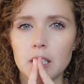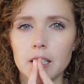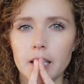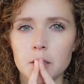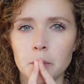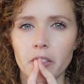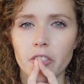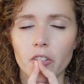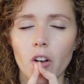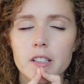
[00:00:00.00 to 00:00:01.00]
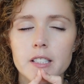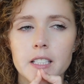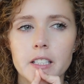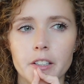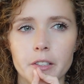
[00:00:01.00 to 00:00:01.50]
Collect my thoughts
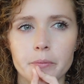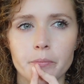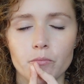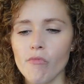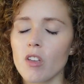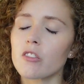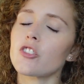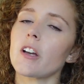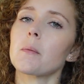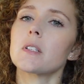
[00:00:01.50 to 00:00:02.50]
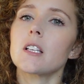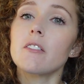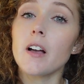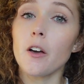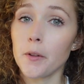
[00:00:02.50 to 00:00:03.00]
here. Check
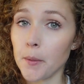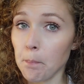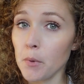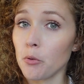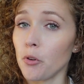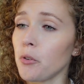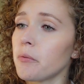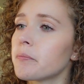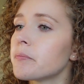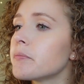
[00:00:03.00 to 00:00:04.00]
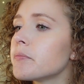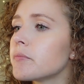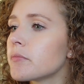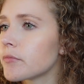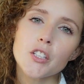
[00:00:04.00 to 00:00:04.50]
myself out in the mirror.
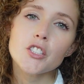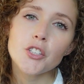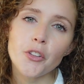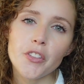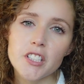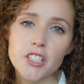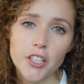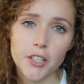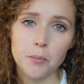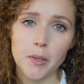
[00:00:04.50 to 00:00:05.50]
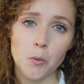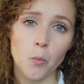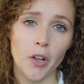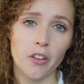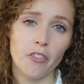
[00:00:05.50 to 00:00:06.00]
So this could be
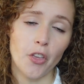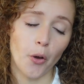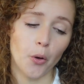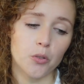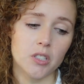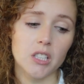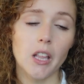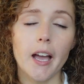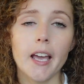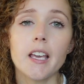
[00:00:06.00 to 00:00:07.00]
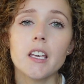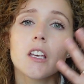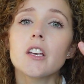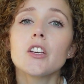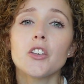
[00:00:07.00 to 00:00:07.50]
one of those like
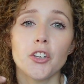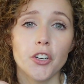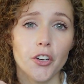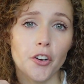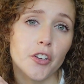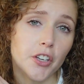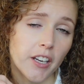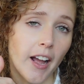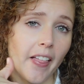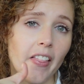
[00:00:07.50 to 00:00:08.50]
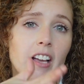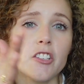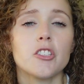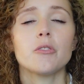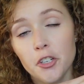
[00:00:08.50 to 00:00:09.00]
your good
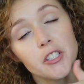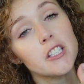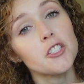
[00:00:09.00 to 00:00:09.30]
eyelashes versus